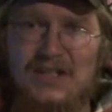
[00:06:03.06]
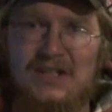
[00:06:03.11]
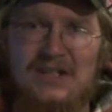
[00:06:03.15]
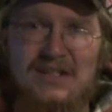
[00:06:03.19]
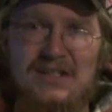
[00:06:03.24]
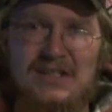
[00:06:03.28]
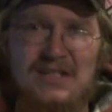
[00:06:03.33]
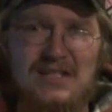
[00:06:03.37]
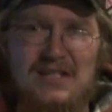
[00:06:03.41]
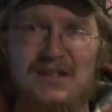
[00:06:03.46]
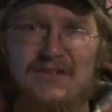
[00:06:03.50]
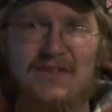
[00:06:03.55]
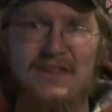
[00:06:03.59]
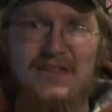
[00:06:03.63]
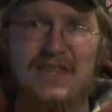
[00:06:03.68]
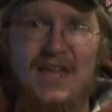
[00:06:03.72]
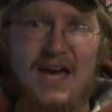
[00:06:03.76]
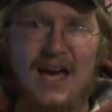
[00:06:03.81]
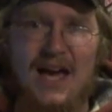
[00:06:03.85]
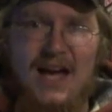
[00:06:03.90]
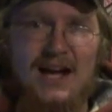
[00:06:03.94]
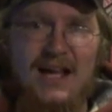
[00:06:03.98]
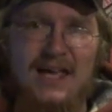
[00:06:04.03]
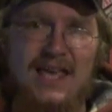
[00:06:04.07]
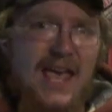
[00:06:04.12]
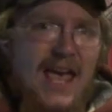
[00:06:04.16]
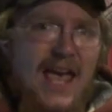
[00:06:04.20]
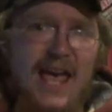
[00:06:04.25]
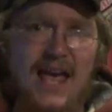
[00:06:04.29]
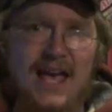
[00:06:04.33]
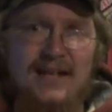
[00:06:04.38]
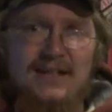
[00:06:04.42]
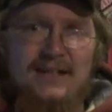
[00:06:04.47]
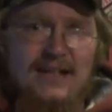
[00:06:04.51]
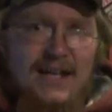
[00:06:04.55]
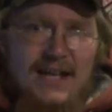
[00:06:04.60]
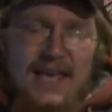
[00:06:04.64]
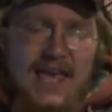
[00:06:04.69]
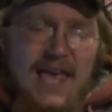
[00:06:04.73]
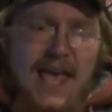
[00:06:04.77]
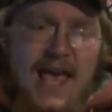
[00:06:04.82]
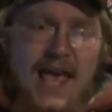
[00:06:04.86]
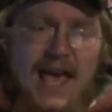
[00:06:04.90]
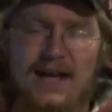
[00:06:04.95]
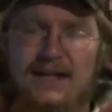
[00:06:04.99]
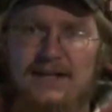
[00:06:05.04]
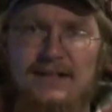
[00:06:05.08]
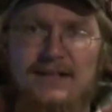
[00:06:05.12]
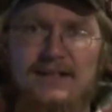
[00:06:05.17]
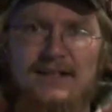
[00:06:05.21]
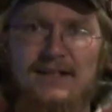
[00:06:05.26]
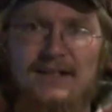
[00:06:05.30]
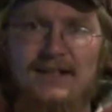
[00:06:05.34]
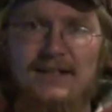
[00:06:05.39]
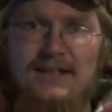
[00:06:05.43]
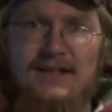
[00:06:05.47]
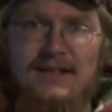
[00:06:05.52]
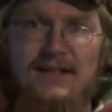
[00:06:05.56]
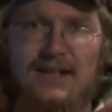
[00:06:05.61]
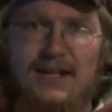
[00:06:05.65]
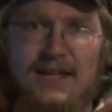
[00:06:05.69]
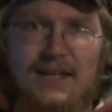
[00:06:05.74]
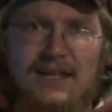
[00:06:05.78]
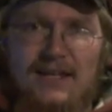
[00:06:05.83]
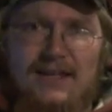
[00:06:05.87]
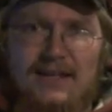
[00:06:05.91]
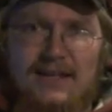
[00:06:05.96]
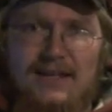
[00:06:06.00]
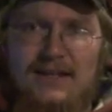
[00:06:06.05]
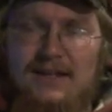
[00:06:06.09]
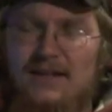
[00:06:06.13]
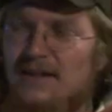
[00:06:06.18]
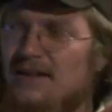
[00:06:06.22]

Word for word: and stuff like that. I can't. I can't. Mold on the